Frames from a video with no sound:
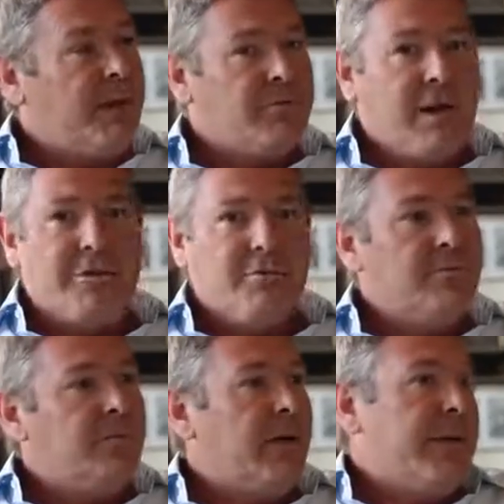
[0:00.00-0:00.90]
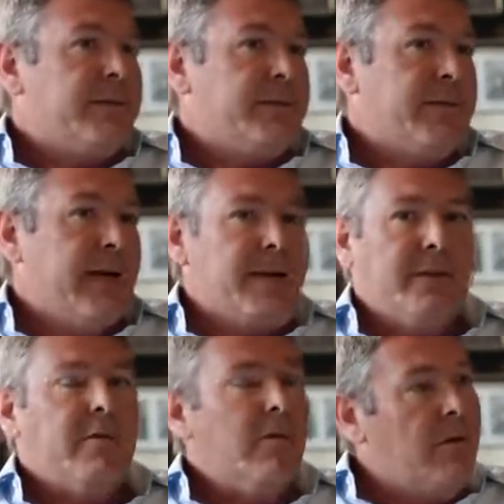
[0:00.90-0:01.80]
trying to understand
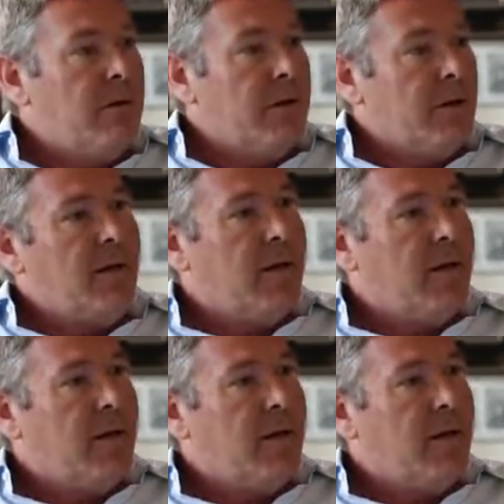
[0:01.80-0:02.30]
and learn